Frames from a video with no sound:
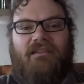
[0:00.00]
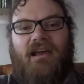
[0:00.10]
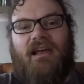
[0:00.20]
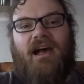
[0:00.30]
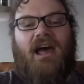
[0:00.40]
I
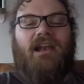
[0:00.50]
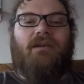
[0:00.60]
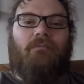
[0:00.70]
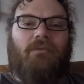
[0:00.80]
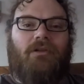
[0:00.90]
got it
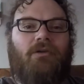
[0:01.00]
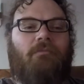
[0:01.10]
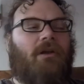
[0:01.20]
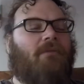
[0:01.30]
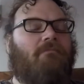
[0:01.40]
in blue,
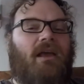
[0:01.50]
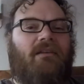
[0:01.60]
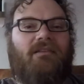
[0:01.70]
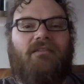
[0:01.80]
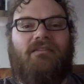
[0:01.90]
but it
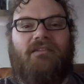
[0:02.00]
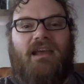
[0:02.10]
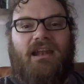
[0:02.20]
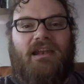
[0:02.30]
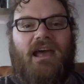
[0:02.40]
makes it
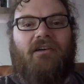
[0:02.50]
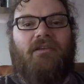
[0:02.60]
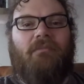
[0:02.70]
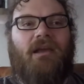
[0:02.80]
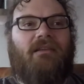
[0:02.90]
stand out. It
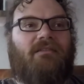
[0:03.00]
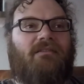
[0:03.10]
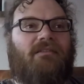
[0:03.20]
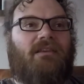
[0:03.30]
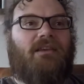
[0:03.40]
makes it
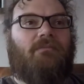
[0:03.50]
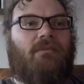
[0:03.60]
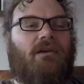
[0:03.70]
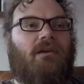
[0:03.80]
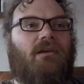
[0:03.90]
seem
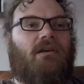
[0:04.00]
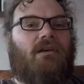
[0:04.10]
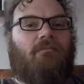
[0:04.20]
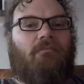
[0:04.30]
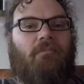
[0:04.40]

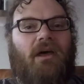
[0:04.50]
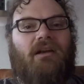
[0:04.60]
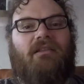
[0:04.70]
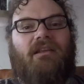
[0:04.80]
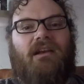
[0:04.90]

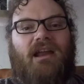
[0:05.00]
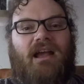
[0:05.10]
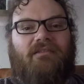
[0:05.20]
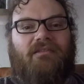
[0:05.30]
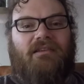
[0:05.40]
better than it
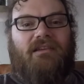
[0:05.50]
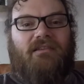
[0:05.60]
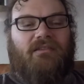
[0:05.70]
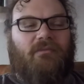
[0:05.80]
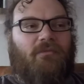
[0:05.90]
actually
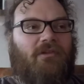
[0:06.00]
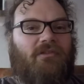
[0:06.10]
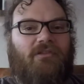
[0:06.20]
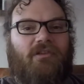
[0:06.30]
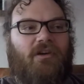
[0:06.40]
is, and more than
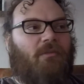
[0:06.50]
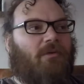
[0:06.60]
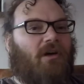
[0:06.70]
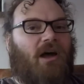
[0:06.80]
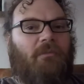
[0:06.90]
just a
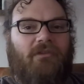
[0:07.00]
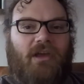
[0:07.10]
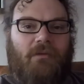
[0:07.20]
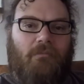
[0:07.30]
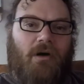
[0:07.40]
GoPro. I almost
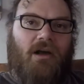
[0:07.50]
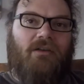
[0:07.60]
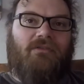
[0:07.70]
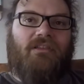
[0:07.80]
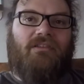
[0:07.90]
got mugged
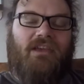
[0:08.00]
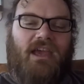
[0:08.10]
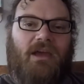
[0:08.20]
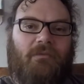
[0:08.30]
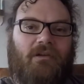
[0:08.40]
for this
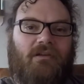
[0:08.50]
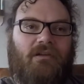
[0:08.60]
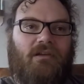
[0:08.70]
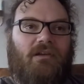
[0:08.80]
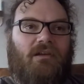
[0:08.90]
camera
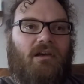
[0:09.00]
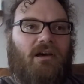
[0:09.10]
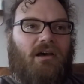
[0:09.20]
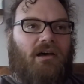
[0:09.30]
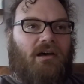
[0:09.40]

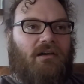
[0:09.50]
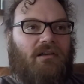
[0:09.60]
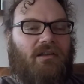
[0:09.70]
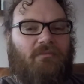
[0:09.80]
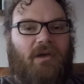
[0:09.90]

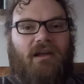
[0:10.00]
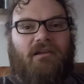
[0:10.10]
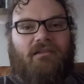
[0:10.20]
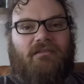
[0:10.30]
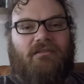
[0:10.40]
in
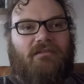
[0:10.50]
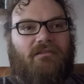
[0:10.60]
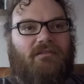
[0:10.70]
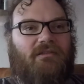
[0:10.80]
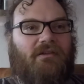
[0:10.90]
Paris.
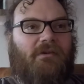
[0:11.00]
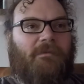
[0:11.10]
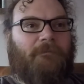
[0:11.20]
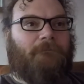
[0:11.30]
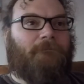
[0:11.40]
So,
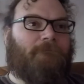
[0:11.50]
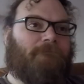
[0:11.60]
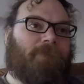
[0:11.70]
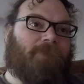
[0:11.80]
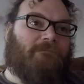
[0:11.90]

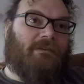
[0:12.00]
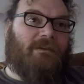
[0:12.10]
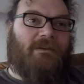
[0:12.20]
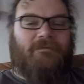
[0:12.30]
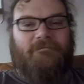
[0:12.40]

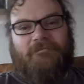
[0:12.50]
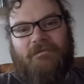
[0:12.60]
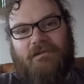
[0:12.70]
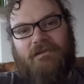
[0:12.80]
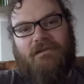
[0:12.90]
yeah,
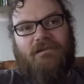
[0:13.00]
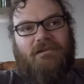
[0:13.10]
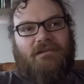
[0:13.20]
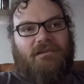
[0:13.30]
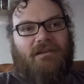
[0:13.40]

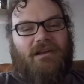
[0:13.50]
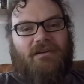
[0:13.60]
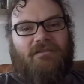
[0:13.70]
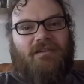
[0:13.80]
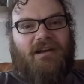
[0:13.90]
you
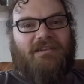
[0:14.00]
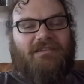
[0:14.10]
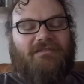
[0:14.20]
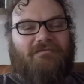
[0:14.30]
know, I just